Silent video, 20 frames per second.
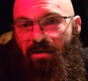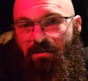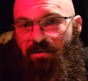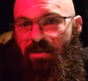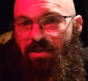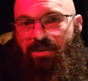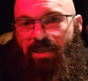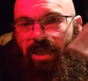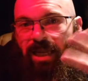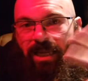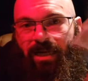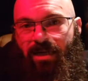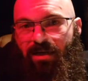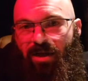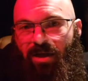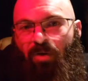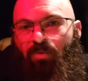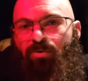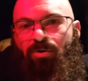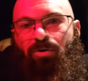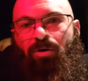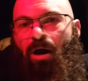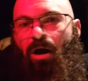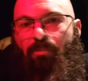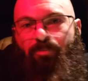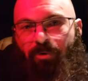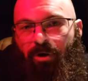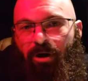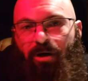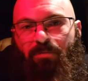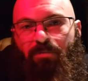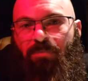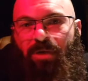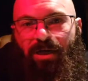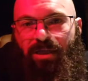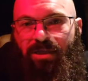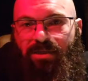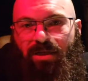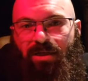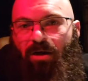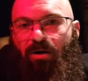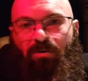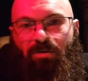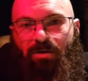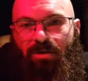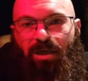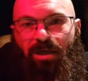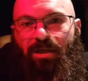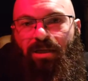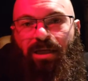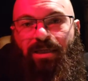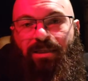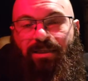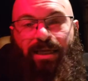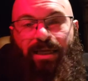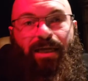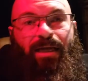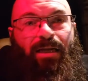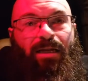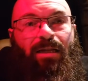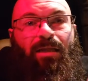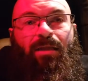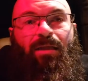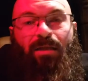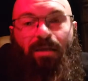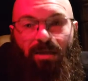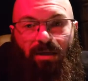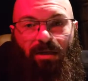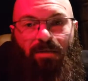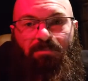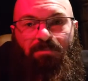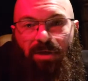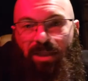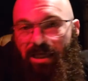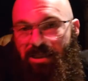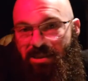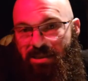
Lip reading: owner operator money talk or nothing like that. But